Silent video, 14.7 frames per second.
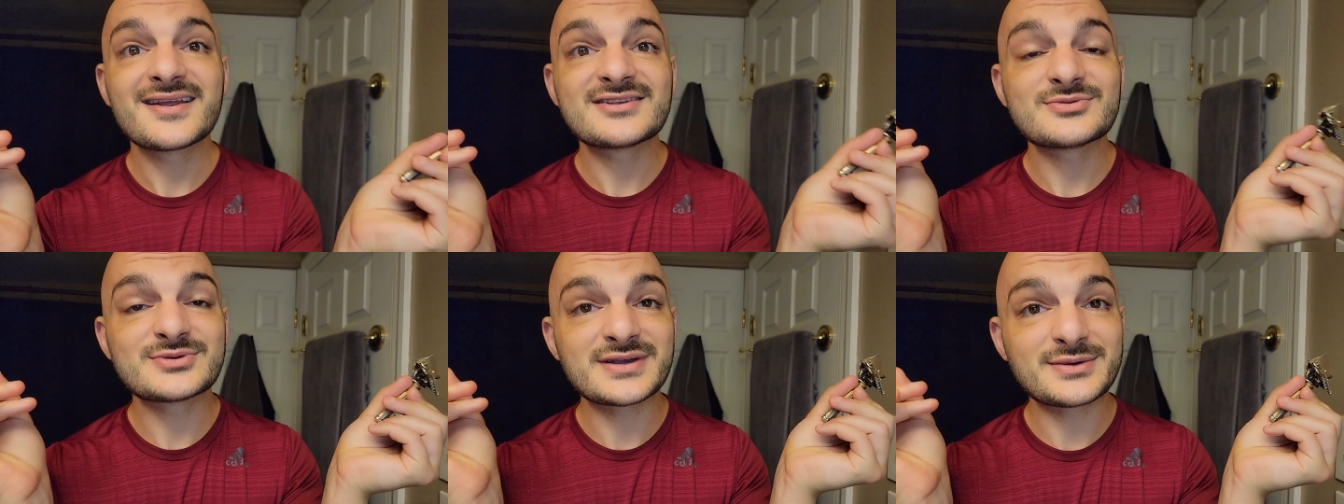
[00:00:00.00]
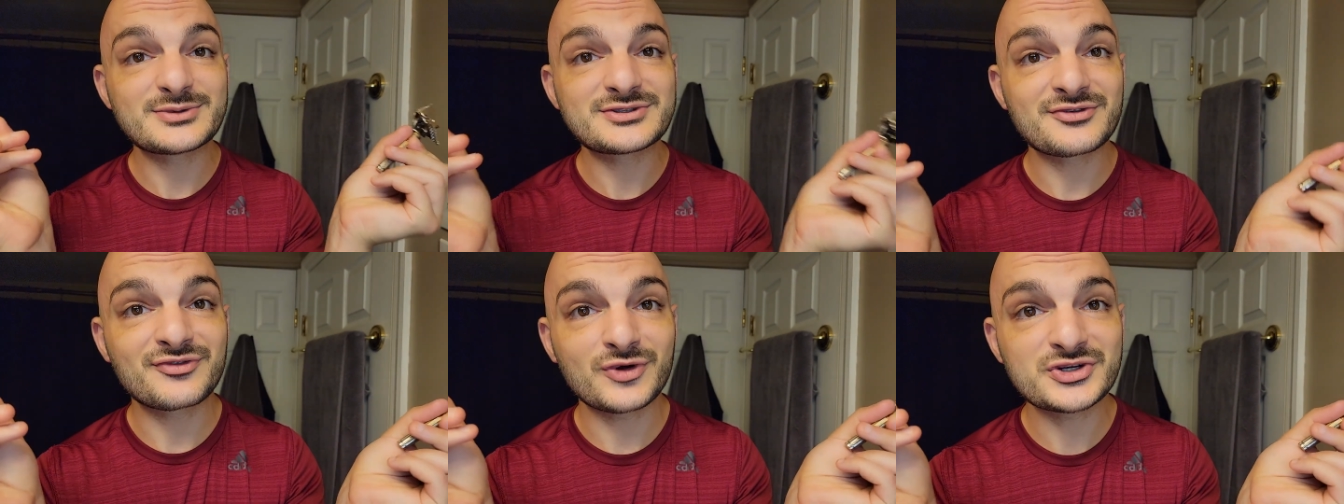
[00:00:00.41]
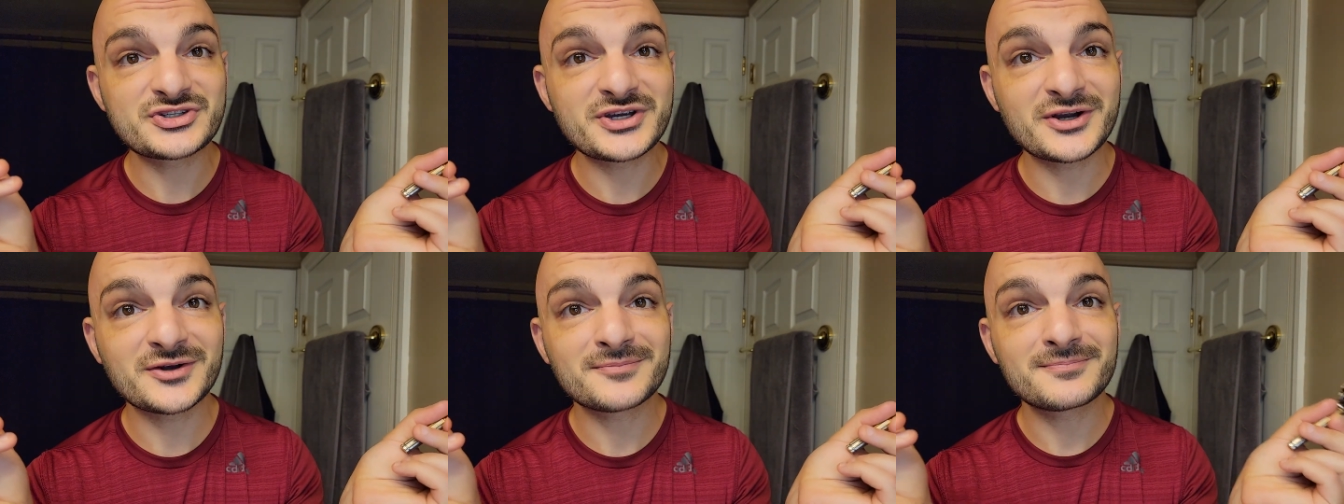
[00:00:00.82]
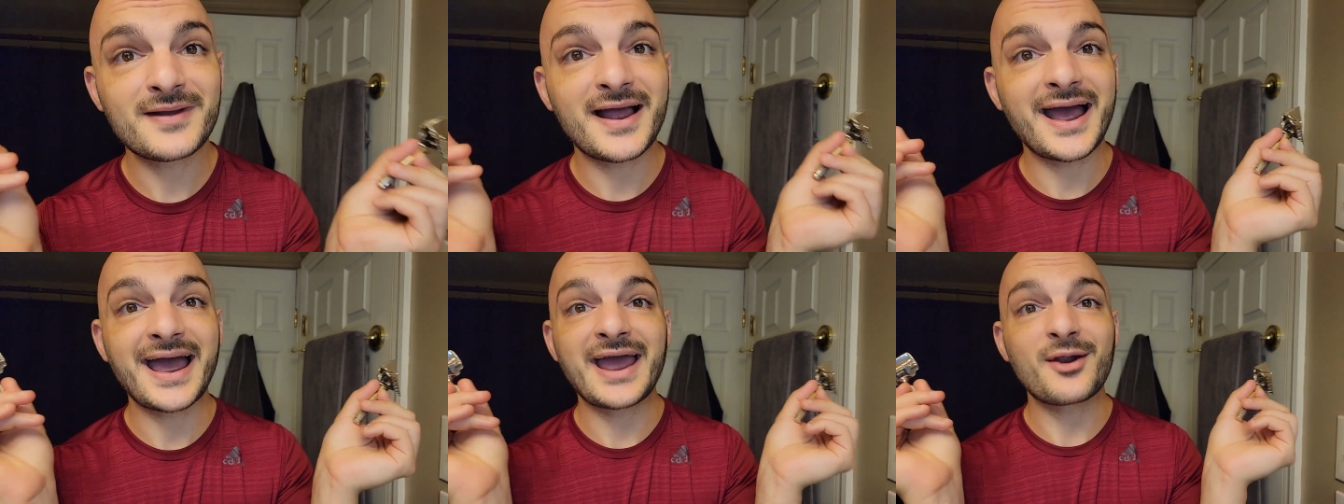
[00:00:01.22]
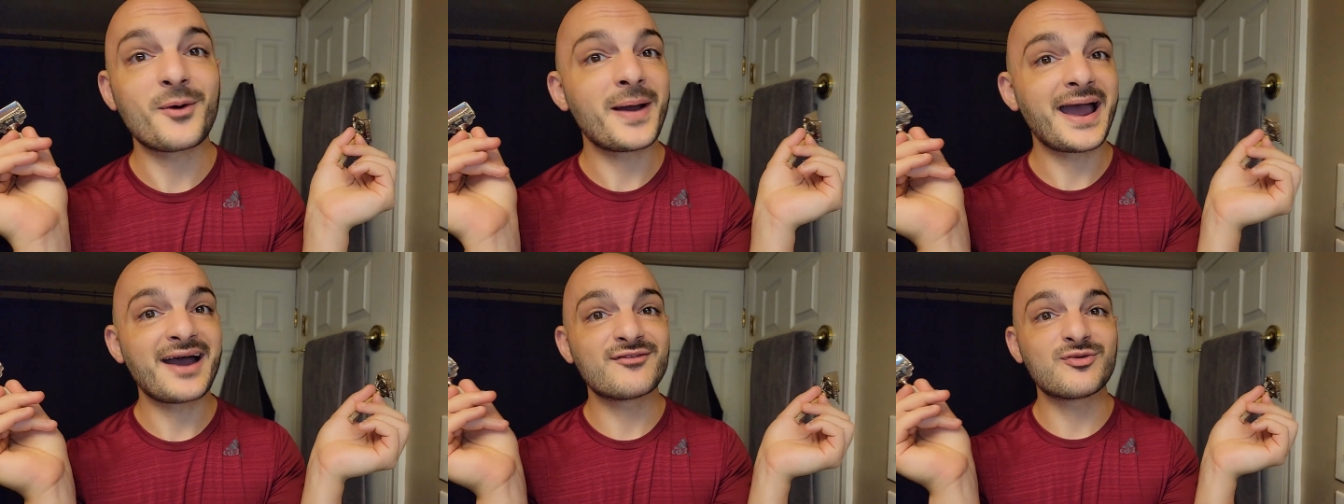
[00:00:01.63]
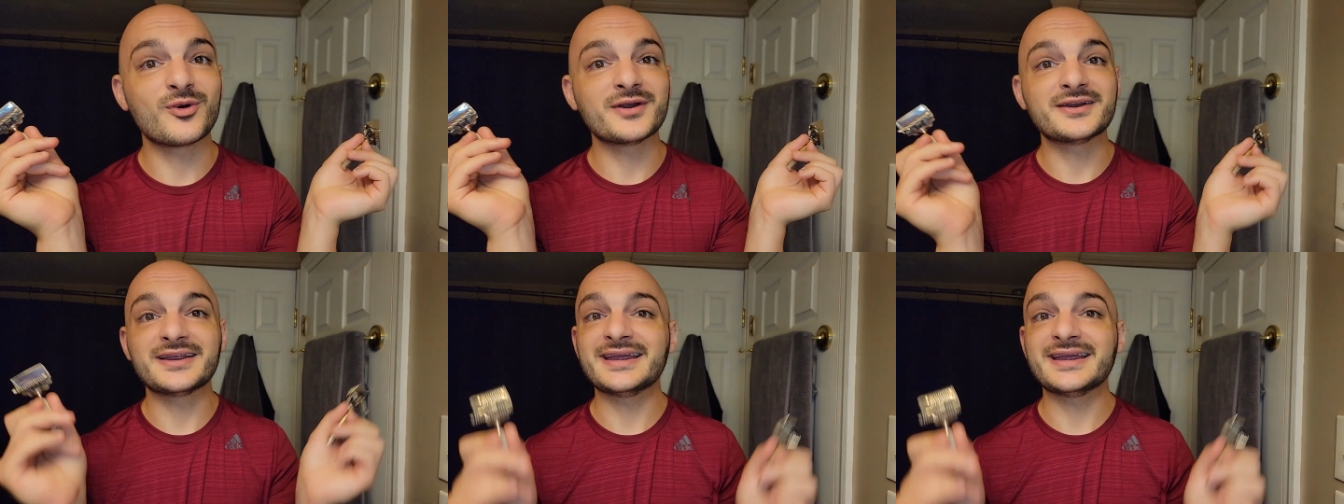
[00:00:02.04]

It was the first year. I don't have one.